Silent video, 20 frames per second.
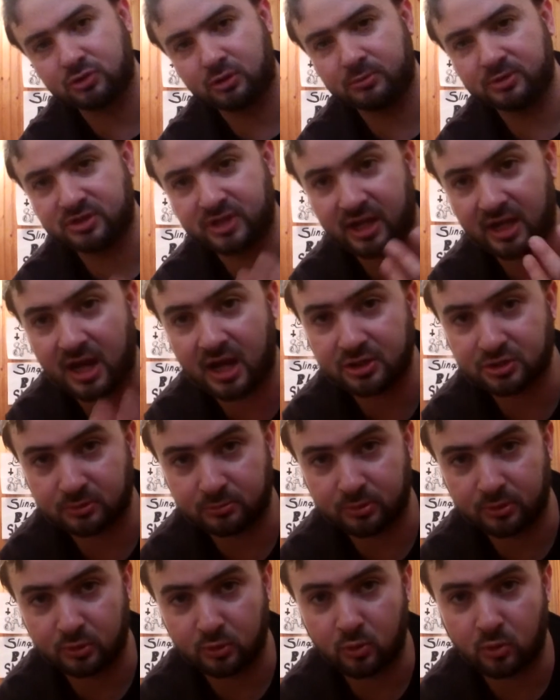almost like an
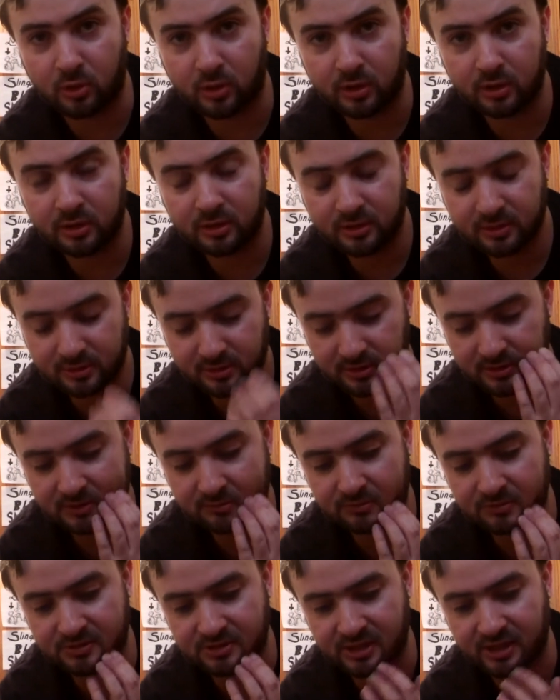entrepreneur. He
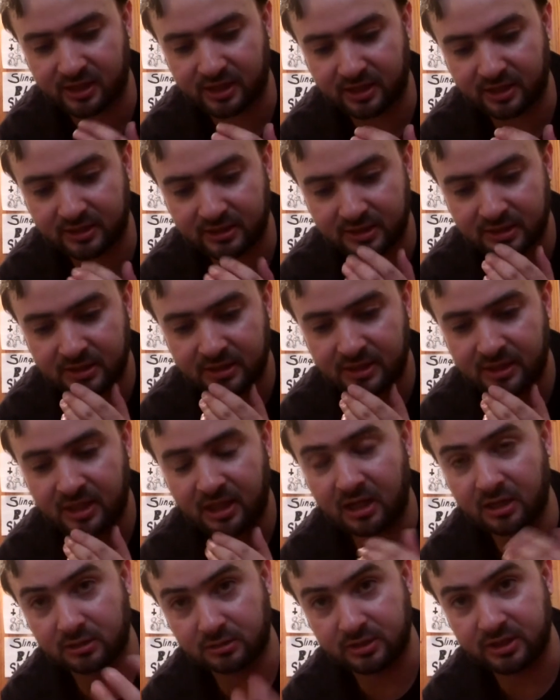was
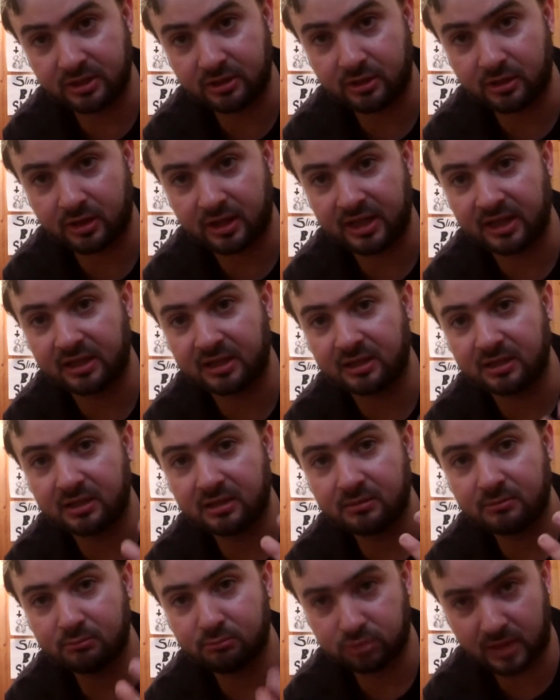a leader in
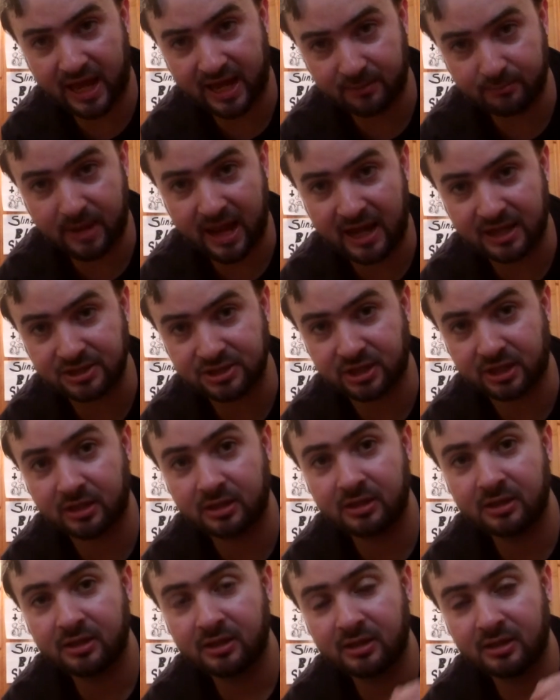black
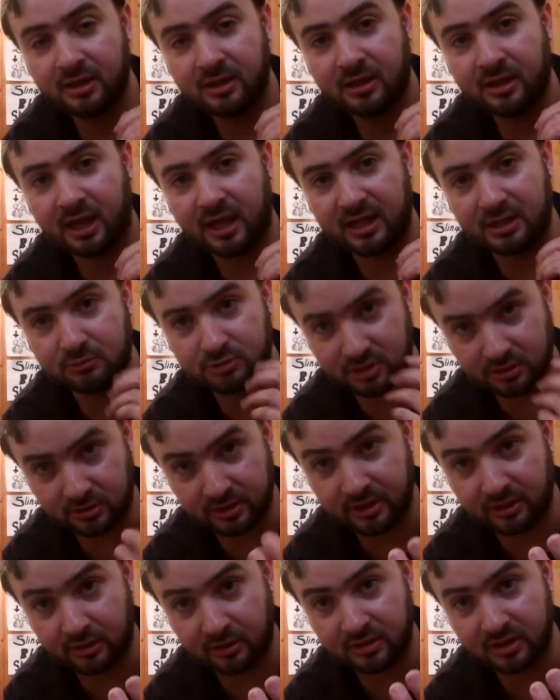magic, and he was a
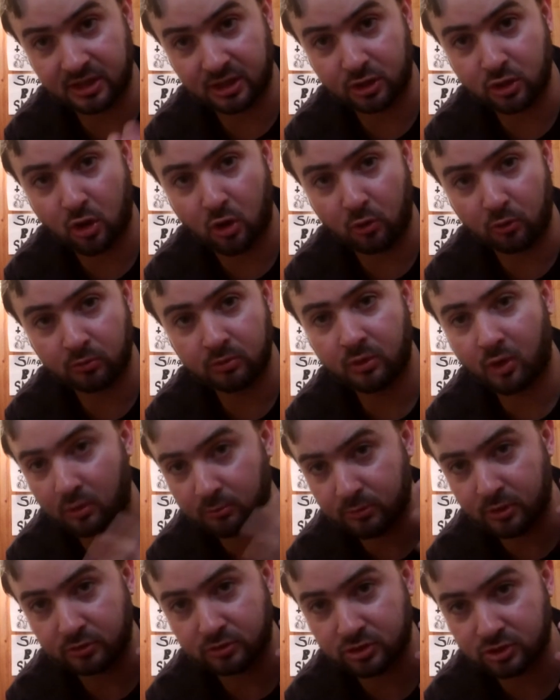leader in the occult.
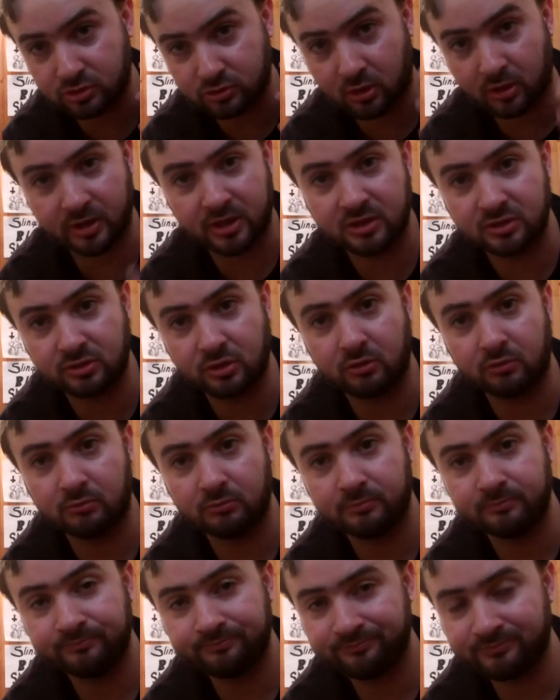Almost started his
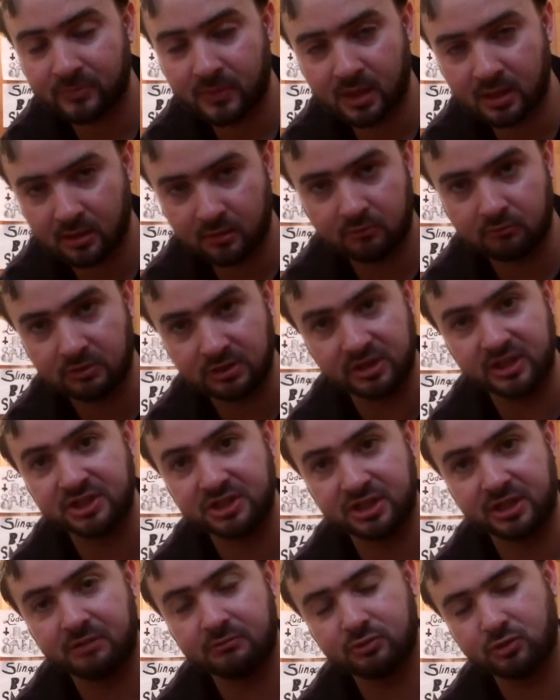own
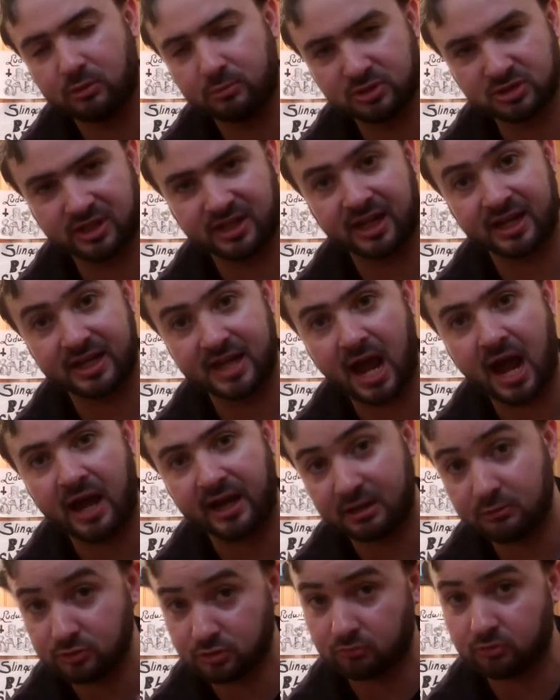religion. He was almost like a god.
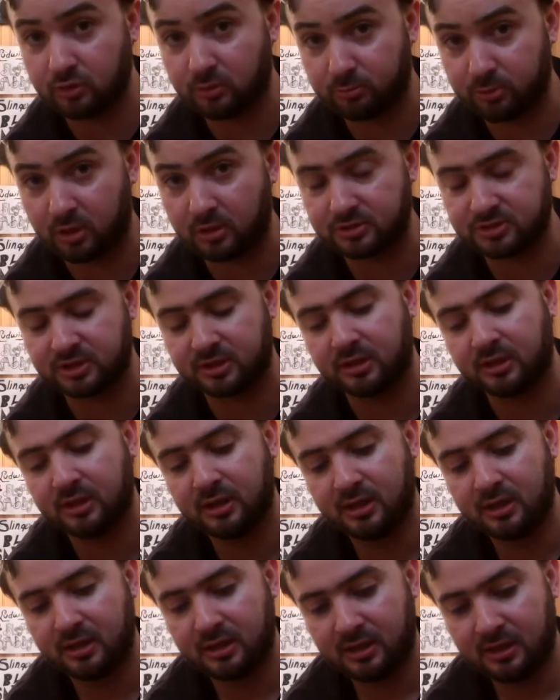He was a real person.
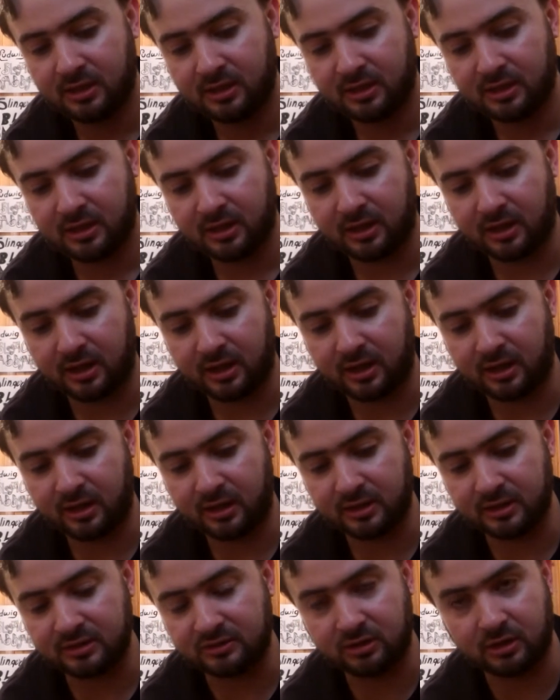
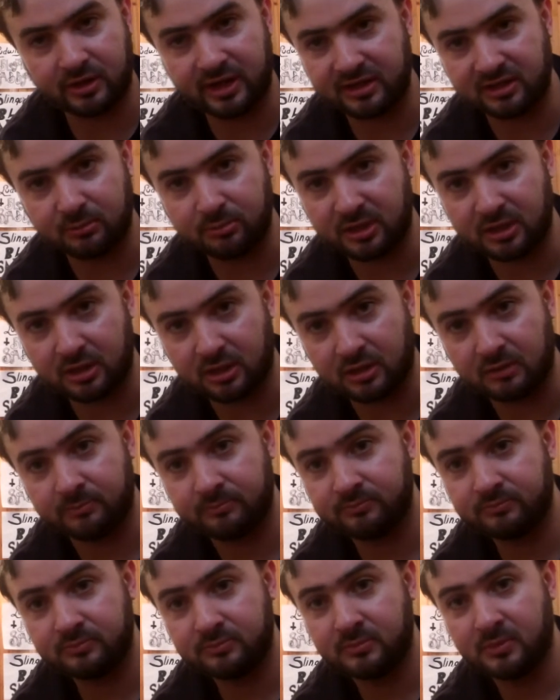He turned out to be a
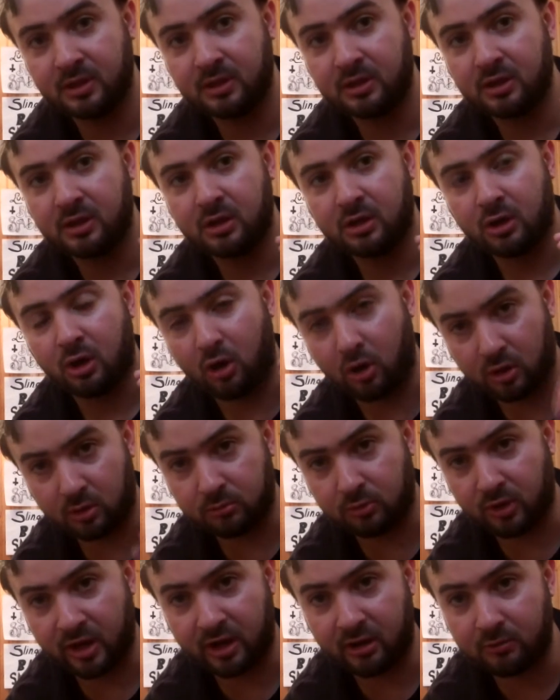
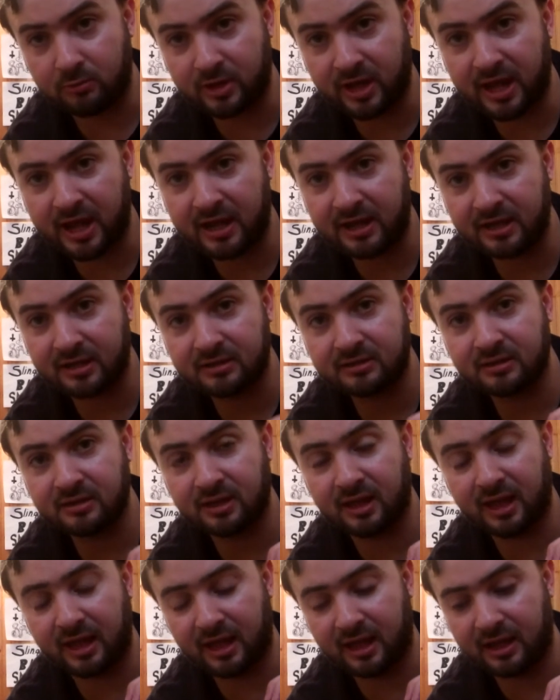horrible heroin addict
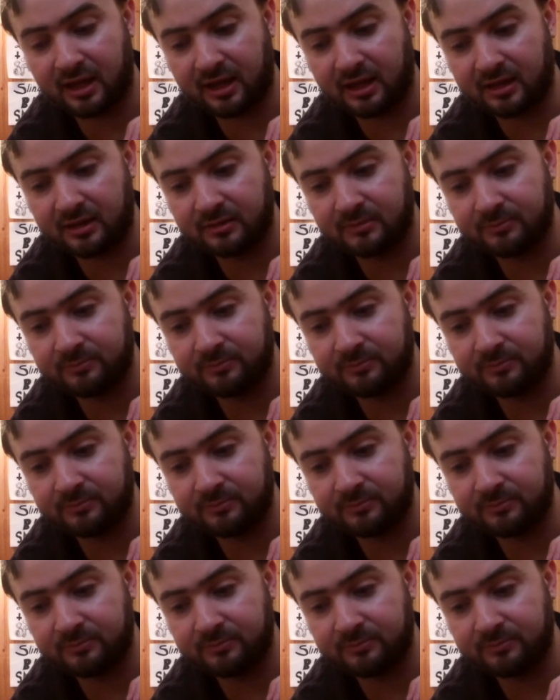and